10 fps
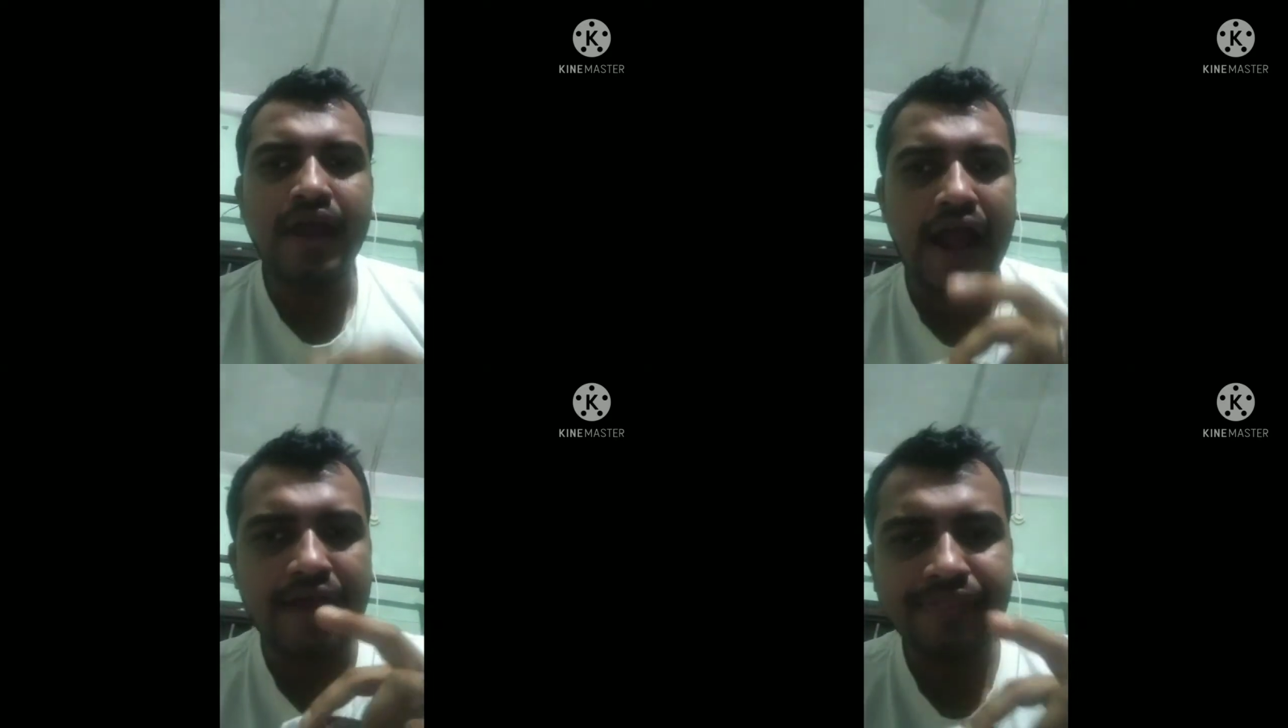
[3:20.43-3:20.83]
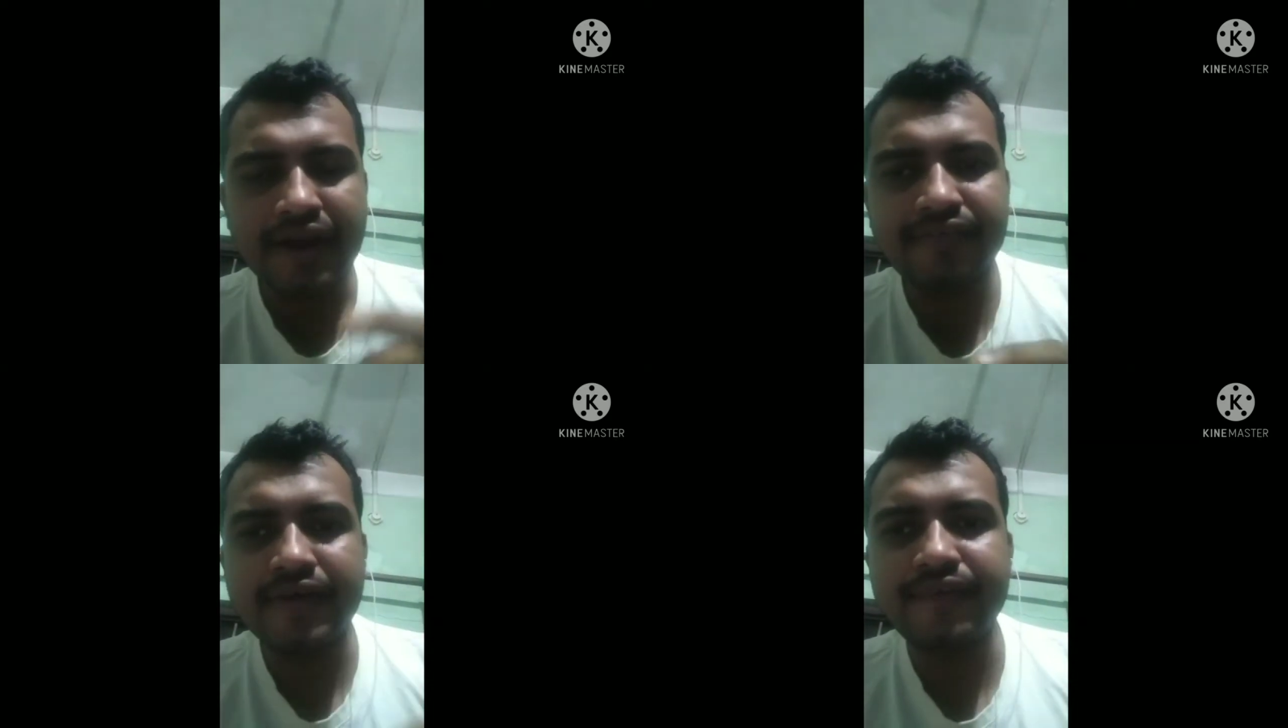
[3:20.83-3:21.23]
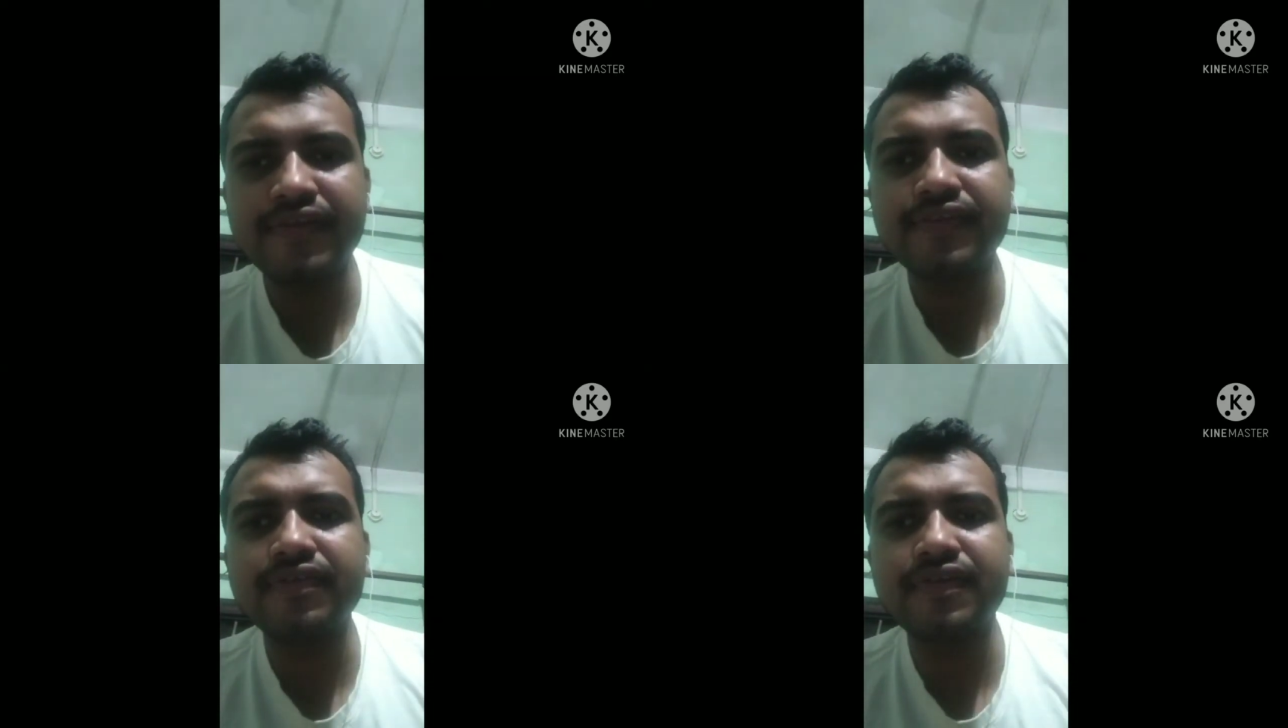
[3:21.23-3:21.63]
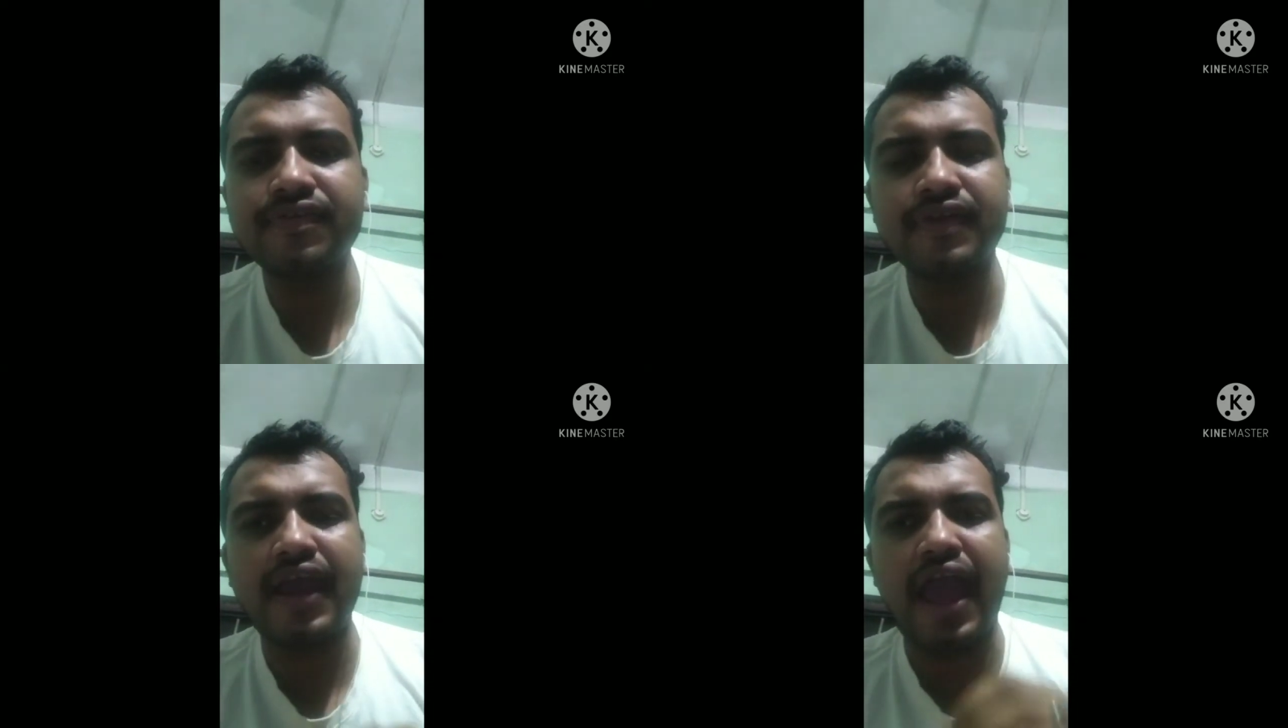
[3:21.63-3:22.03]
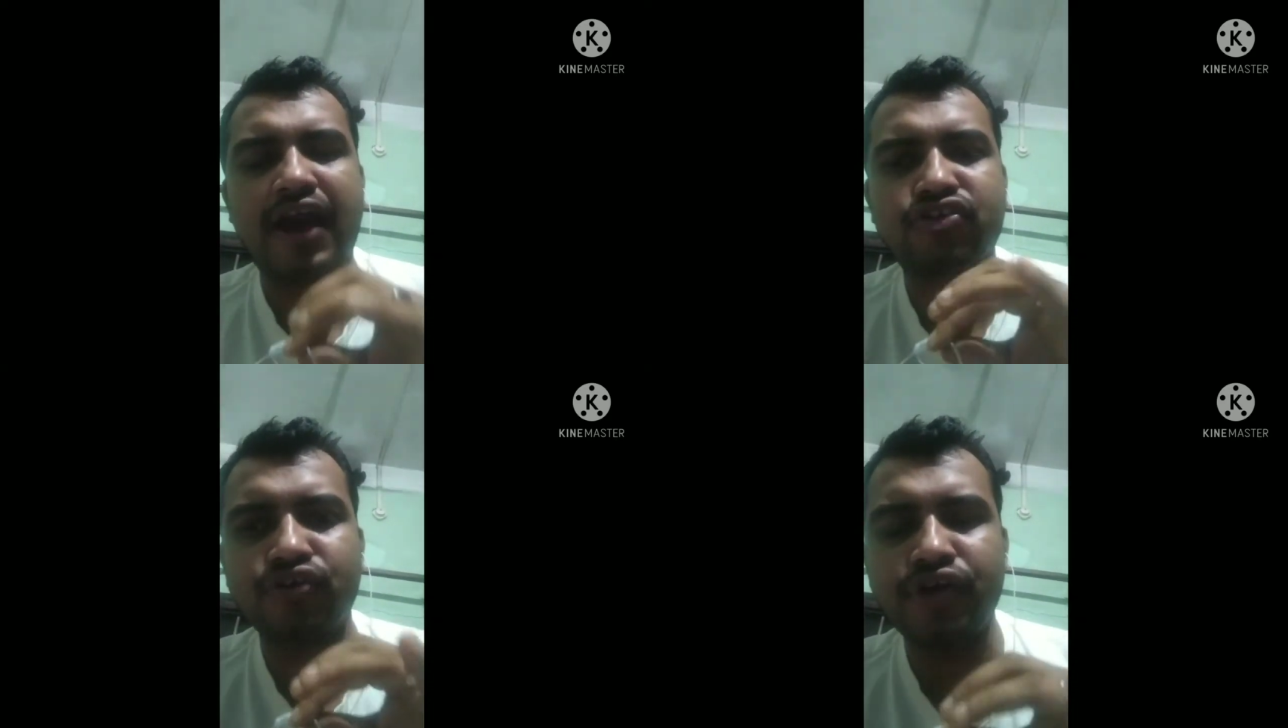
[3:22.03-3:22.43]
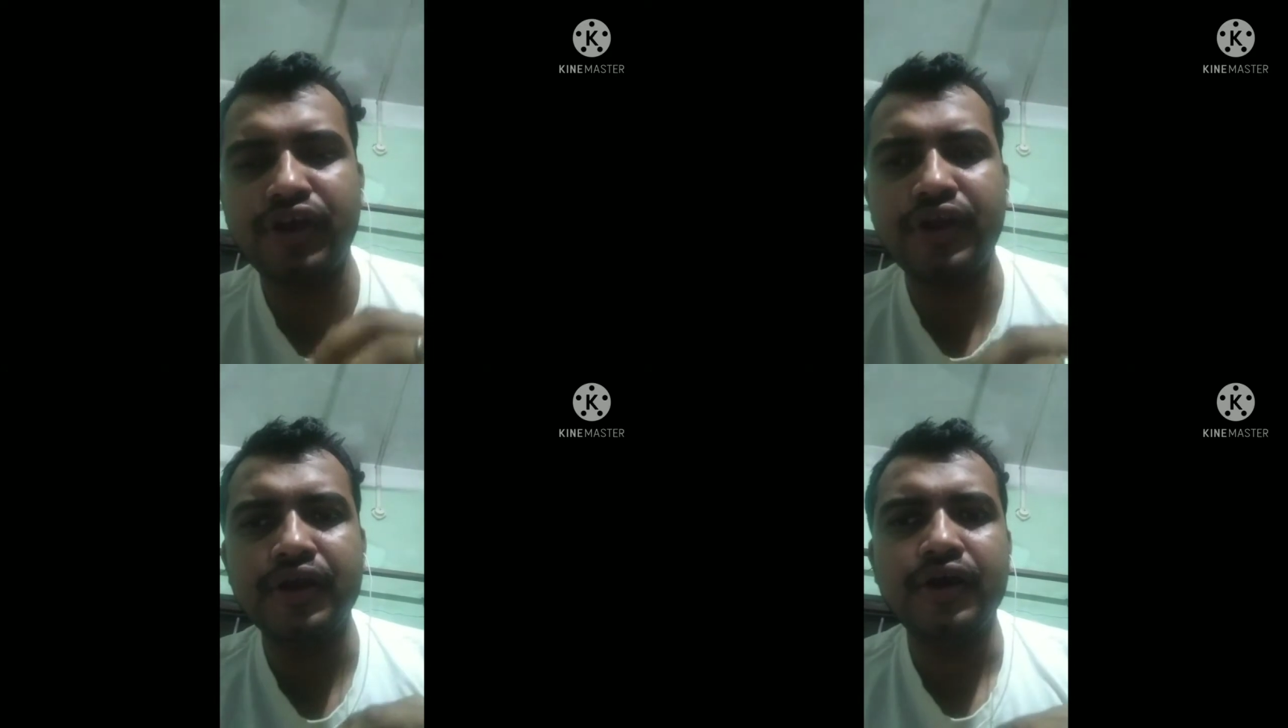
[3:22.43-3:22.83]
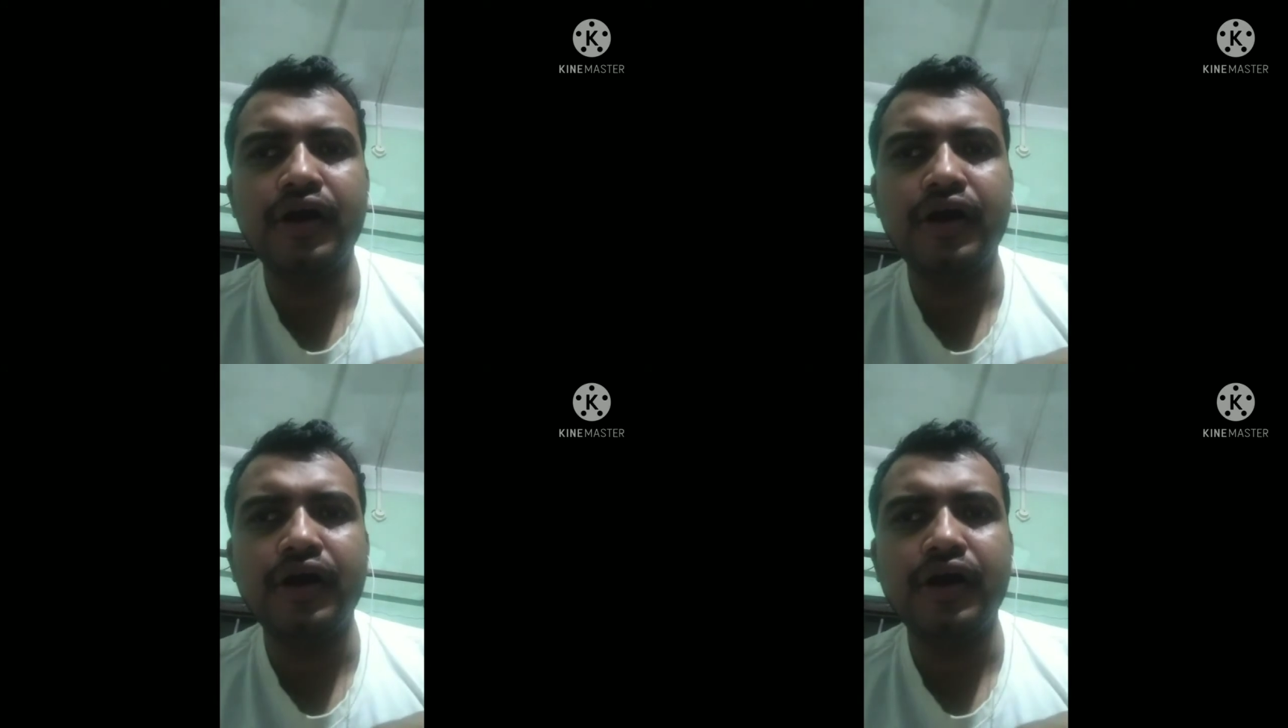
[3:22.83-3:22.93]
and that 7 cells is actually